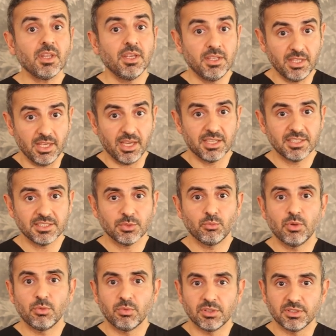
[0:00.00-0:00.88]
Yes,
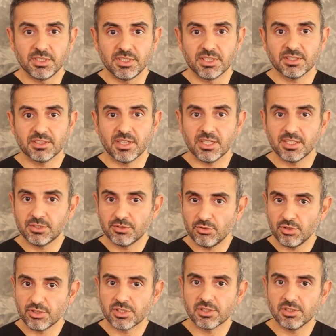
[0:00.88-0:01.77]
we will discuss
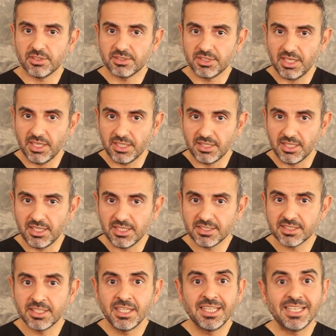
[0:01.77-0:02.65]
surgical
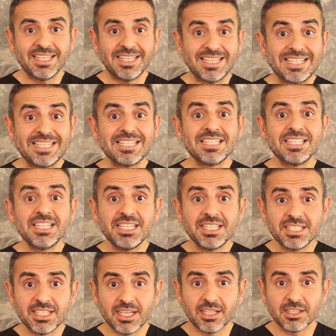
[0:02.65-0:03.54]
techniques in
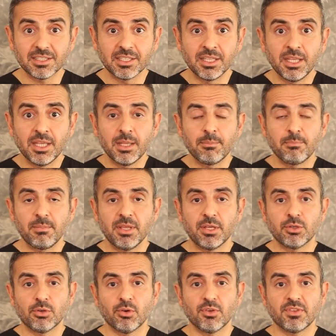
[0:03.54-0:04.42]
detail
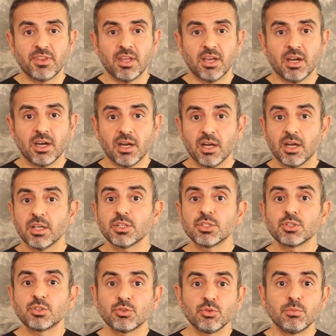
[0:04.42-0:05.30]
because they are
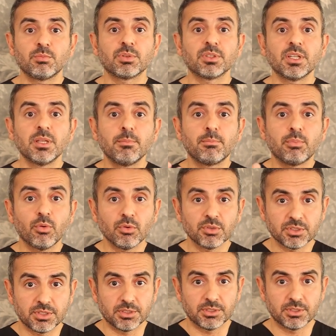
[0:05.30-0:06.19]
super
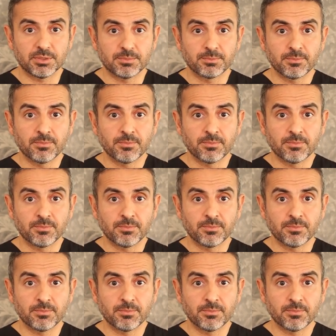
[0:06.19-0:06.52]
important.